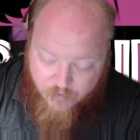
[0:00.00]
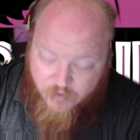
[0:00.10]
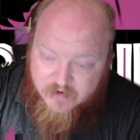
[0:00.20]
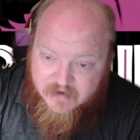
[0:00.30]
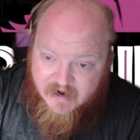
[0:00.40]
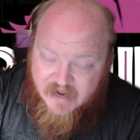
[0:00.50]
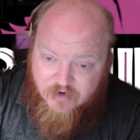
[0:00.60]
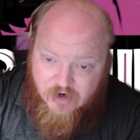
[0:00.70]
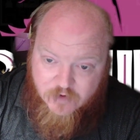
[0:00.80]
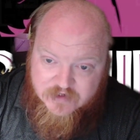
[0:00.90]
one that I've
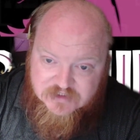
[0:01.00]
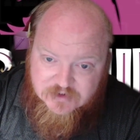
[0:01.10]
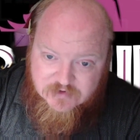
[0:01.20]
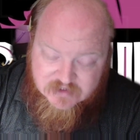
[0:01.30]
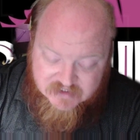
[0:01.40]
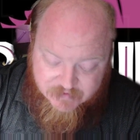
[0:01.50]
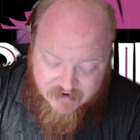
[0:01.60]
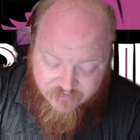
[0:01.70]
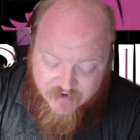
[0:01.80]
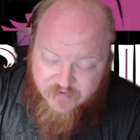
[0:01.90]
always used and is
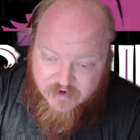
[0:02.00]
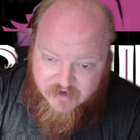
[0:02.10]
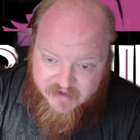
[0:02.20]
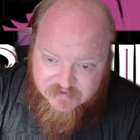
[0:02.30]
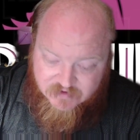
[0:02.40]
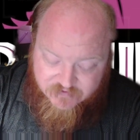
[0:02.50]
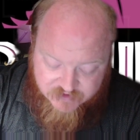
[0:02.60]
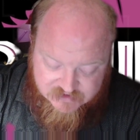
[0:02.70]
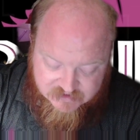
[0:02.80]
my favorite enhancement for this